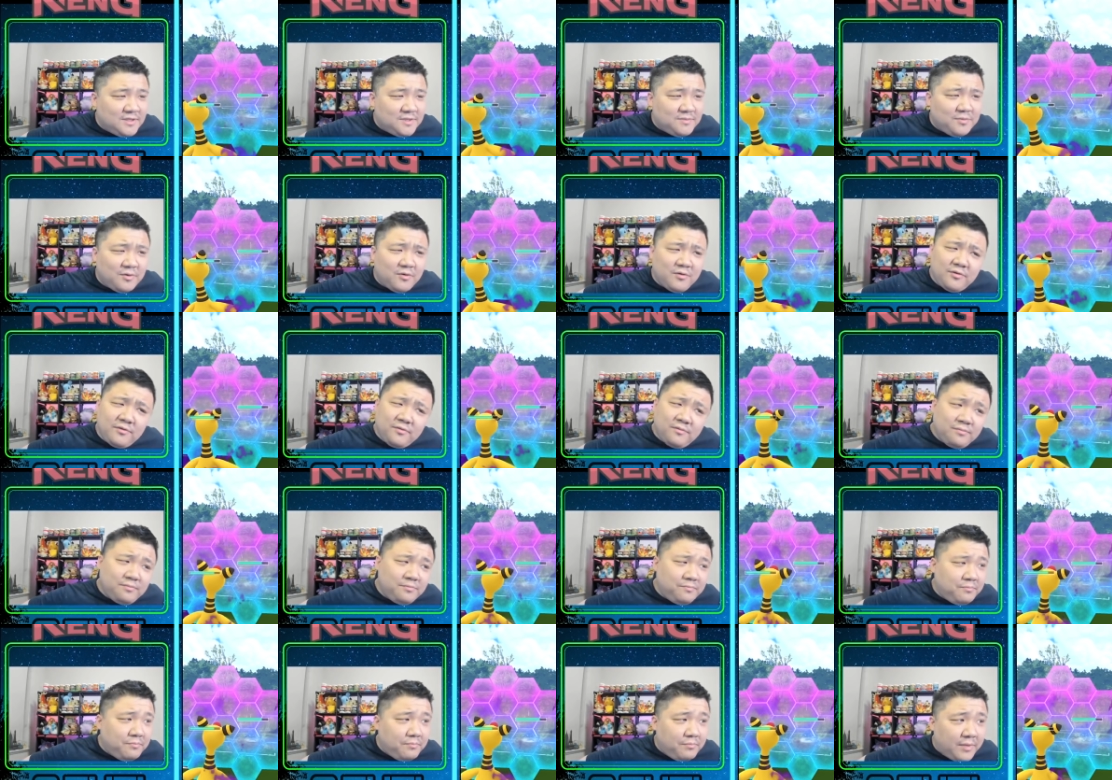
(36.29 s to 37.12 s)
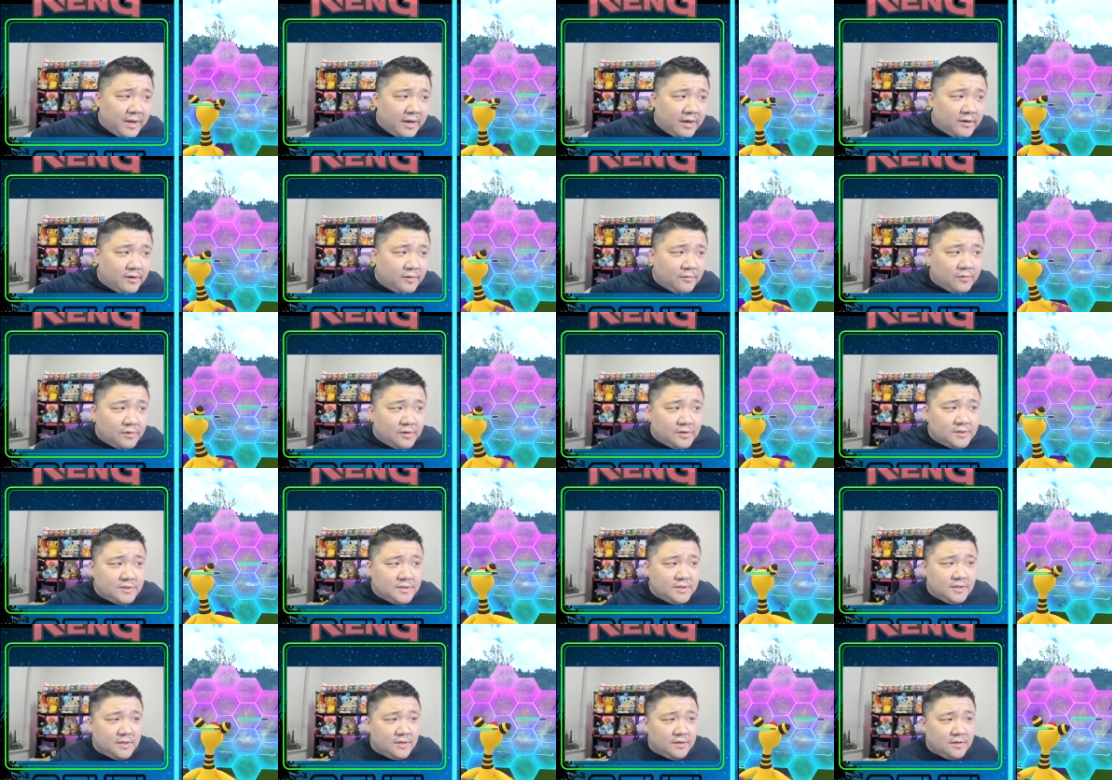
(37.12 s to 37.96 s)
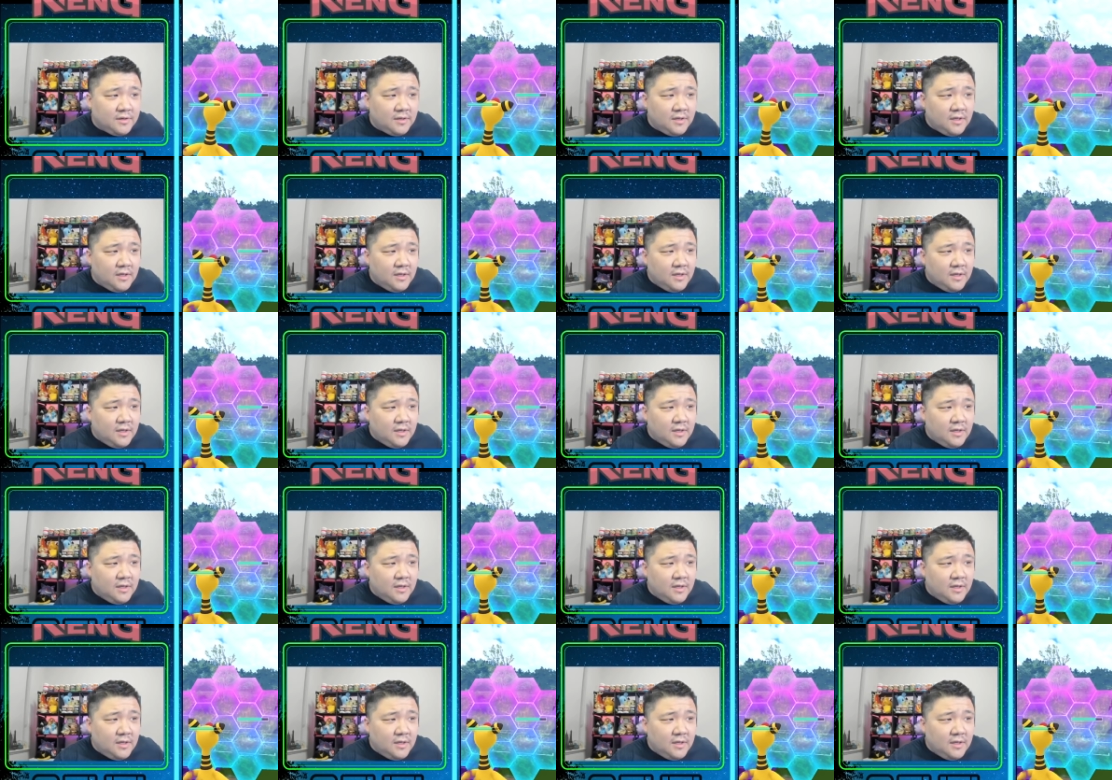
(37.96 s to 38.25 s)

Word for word: both better and worse here.